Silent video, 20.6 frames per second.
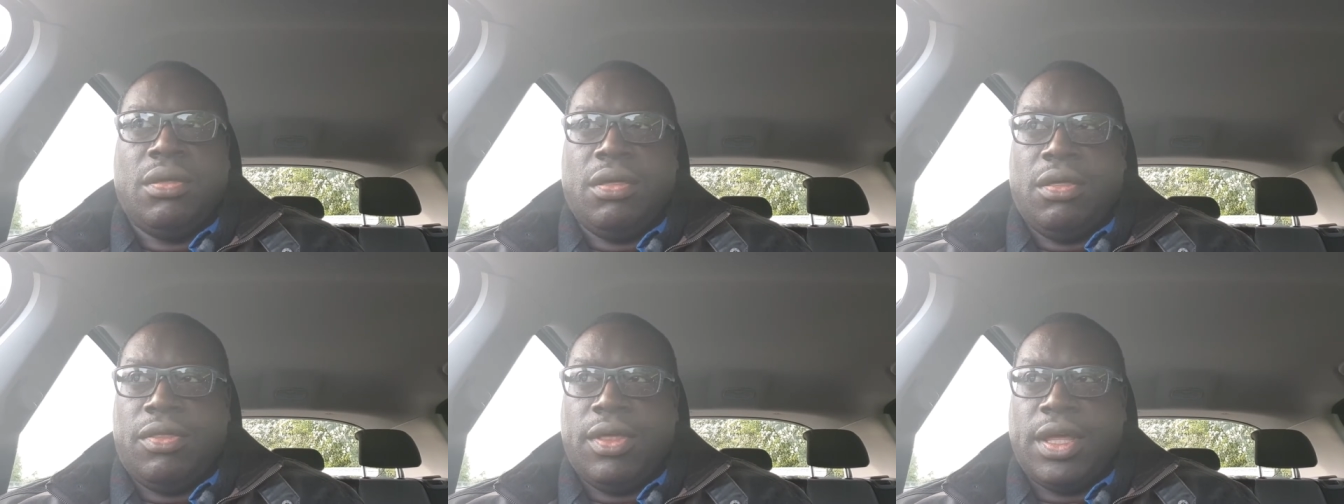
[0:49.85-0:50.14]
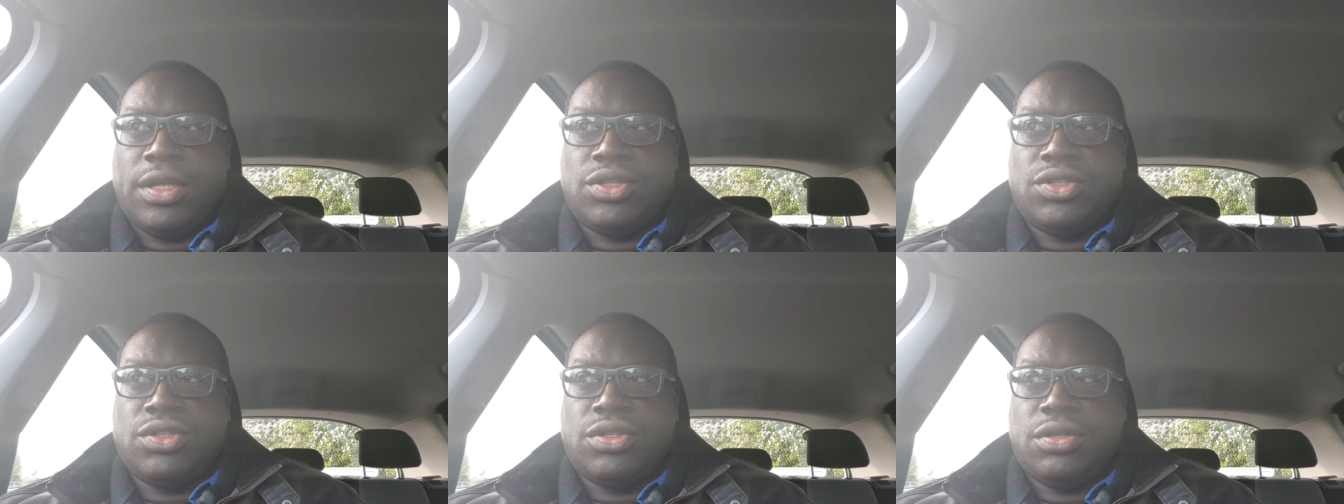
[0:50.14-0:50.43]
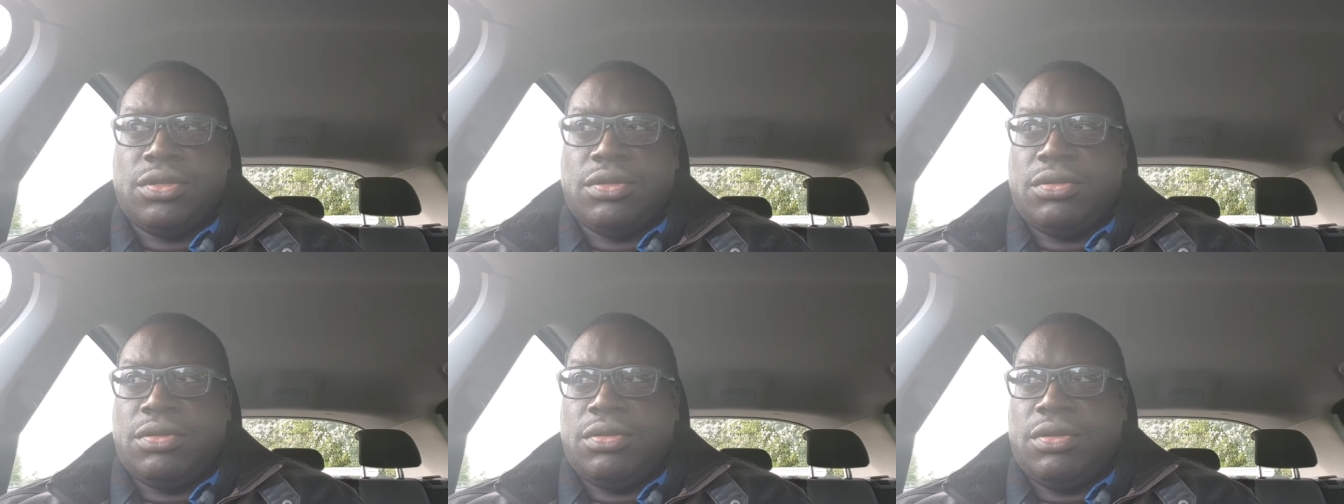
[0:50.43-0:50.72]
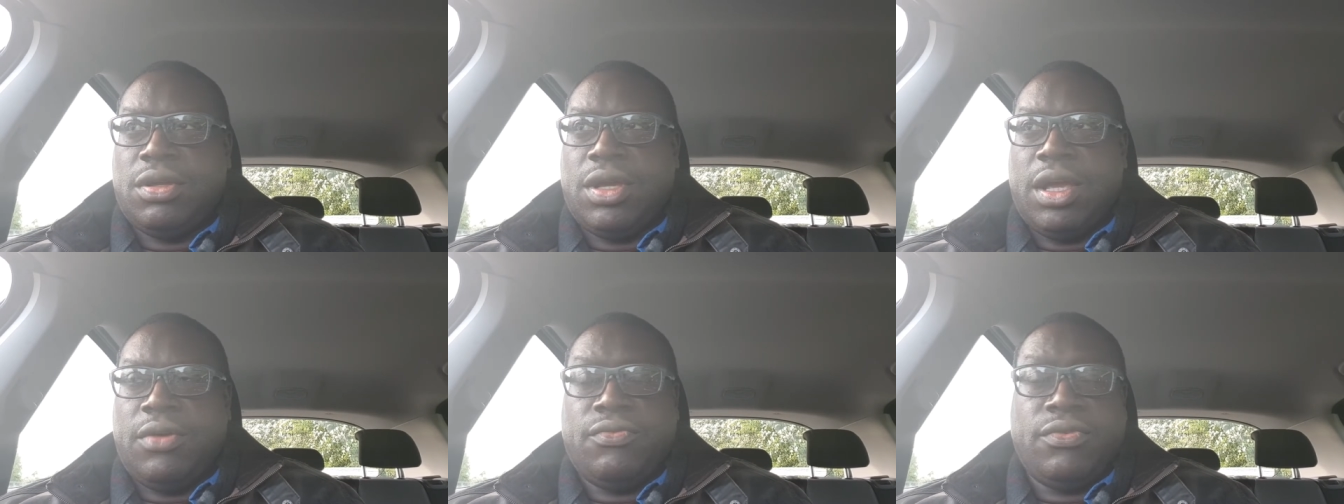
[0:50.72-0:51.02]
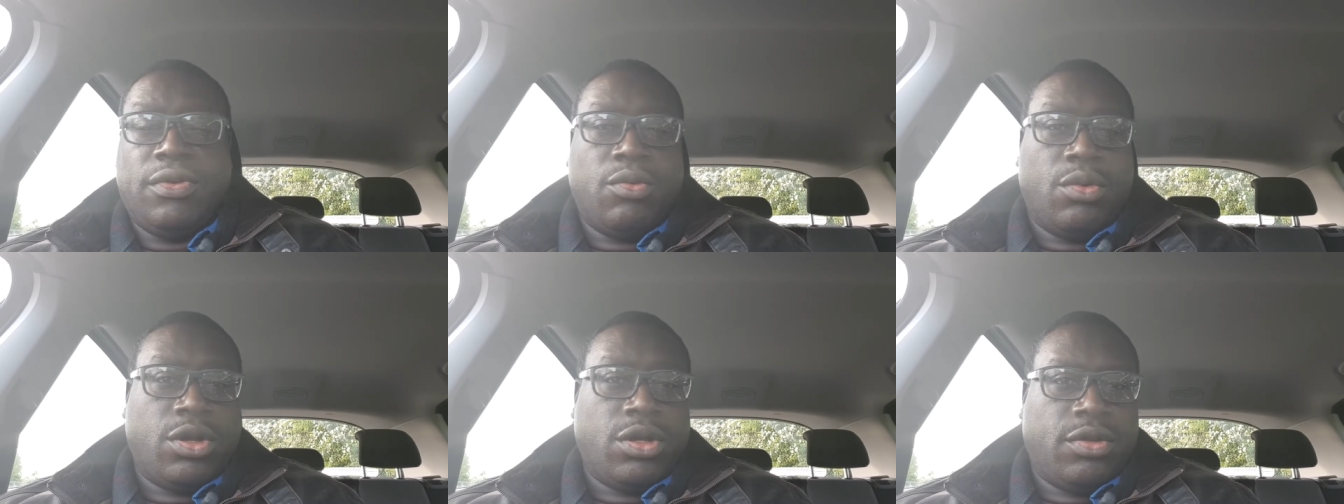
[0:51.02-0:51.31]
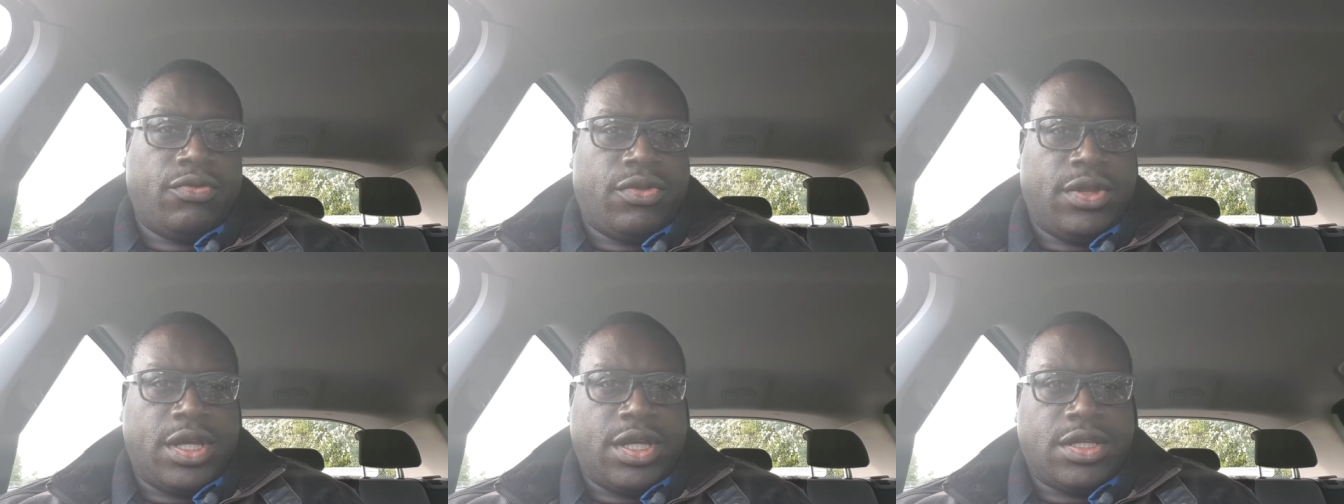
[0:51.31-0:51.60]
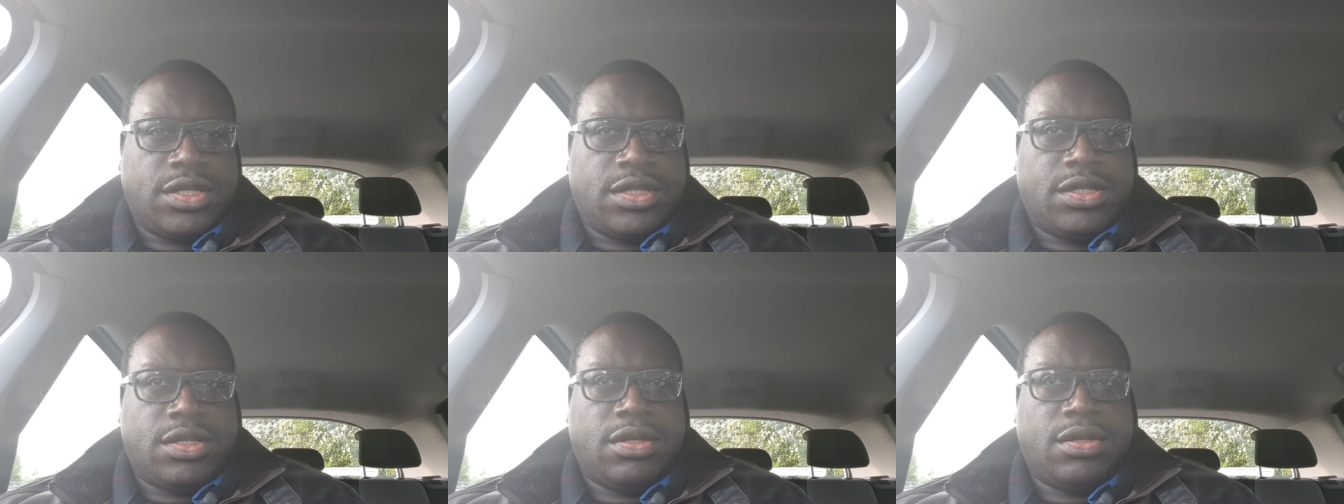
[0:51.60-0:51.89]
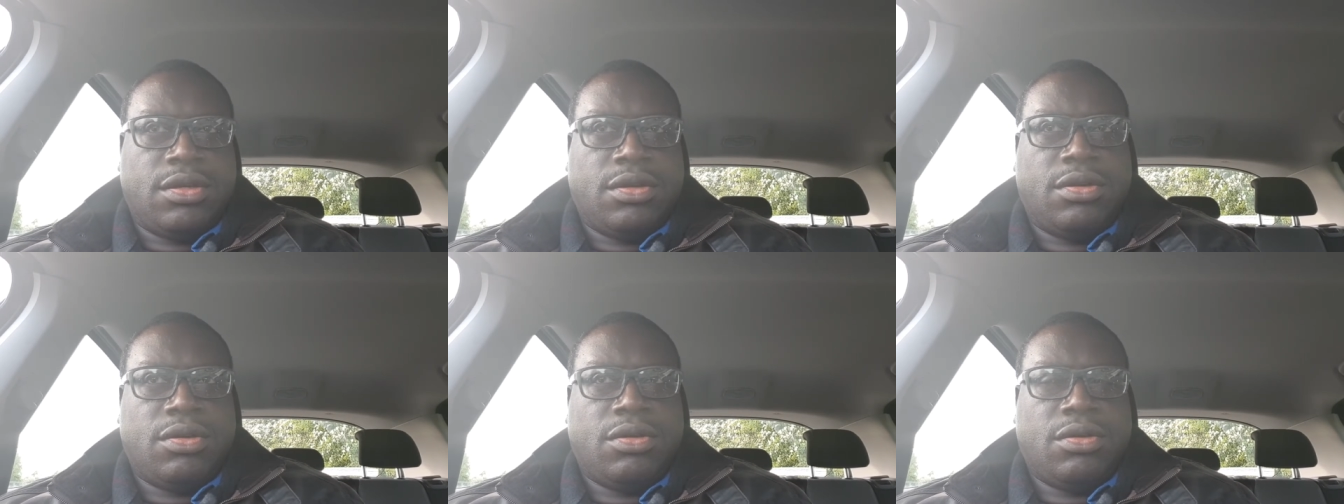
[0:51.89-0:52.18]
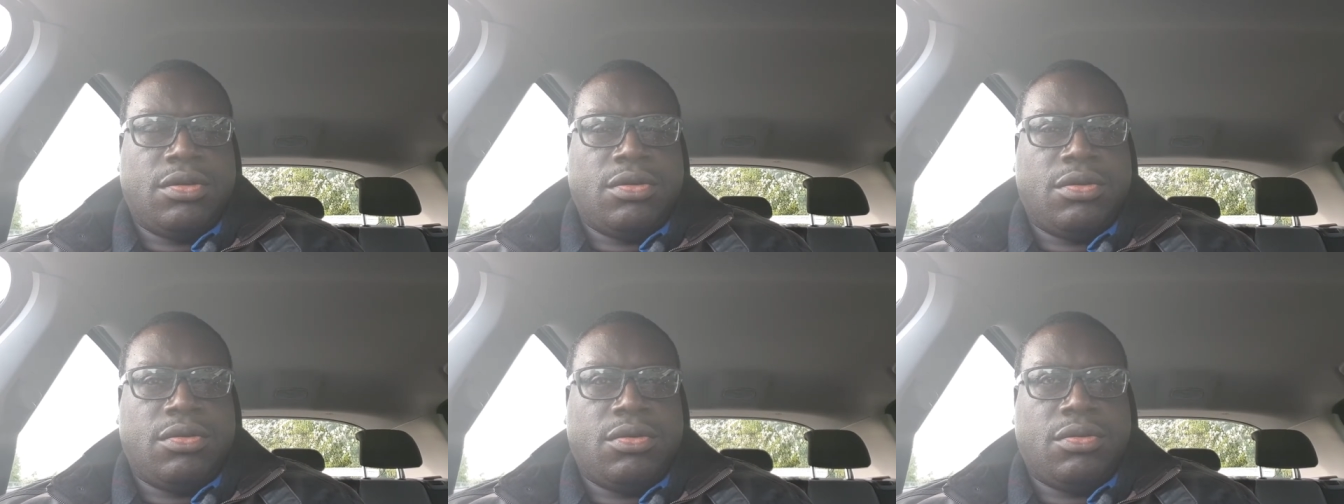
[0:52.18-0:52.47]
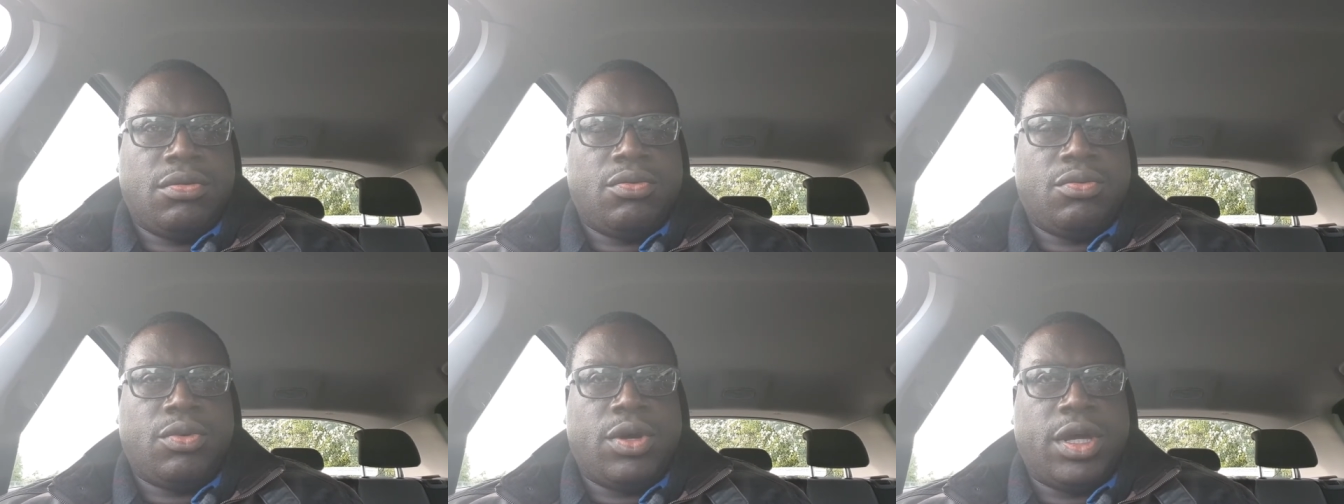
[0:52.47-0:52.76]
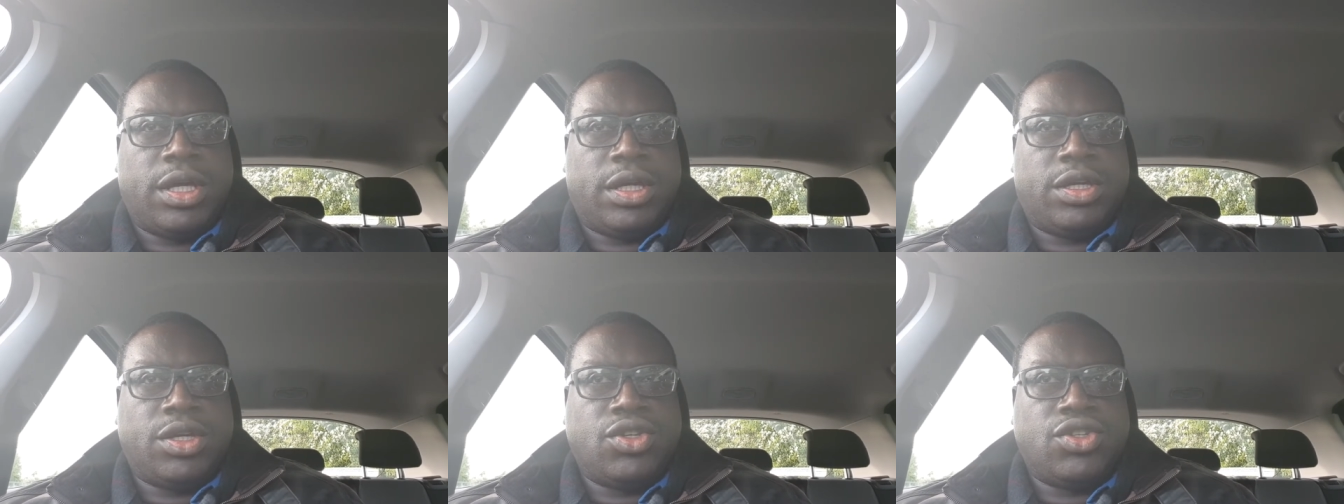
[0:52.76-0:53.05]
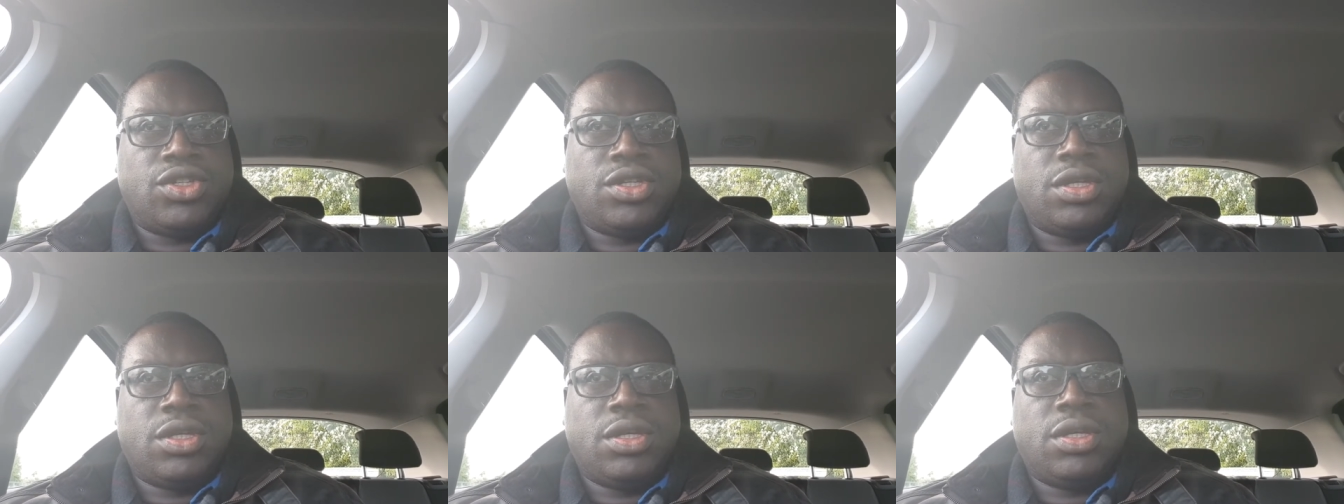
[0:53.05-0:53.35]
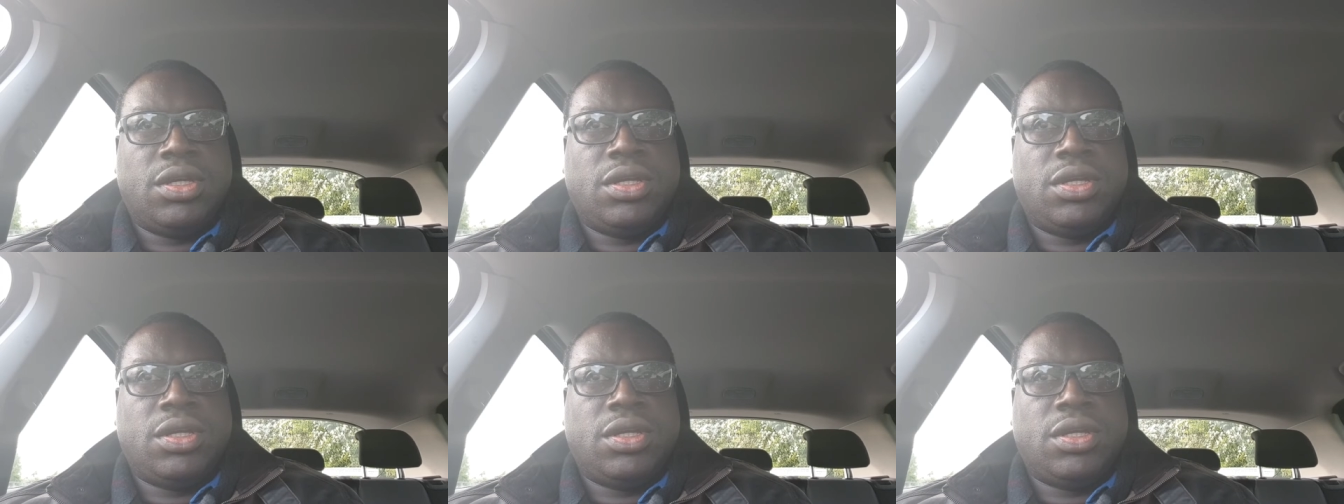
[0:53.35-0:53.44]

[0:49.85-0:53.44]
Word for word: that every one of these workers,